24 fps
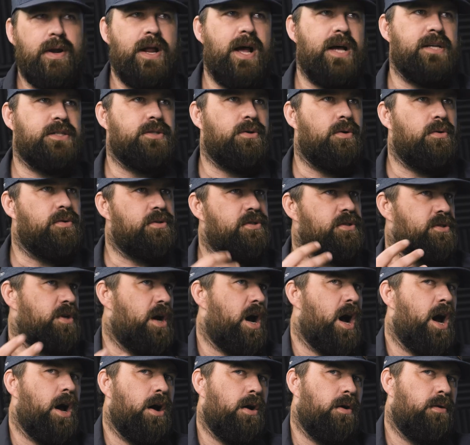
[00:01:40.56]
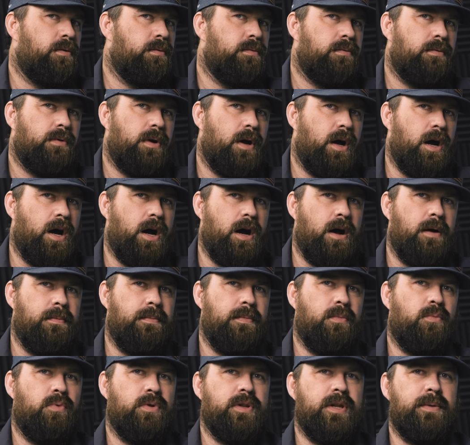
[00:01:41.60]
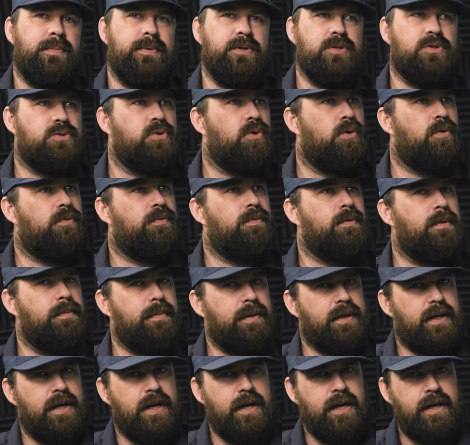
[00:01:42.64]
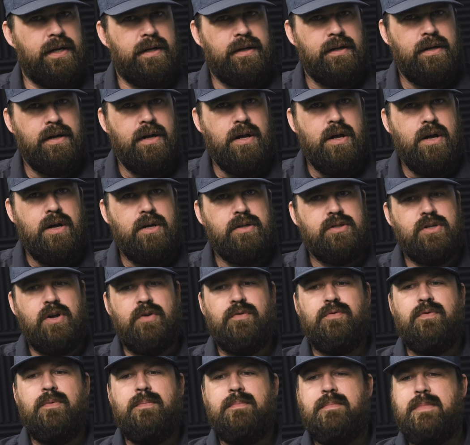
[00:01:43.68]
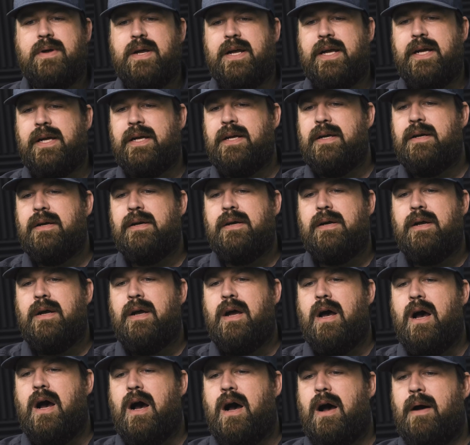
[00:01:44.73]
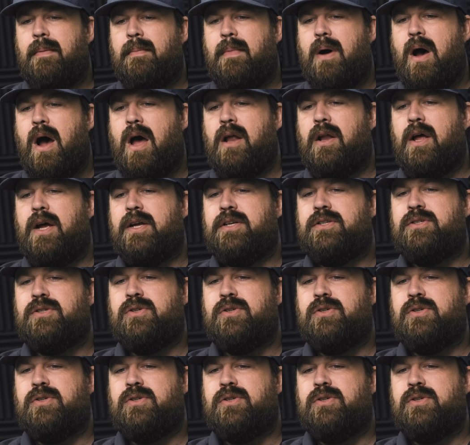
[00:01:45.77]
has their own style, um, what they've been taught from the beginning. So for me, um, I like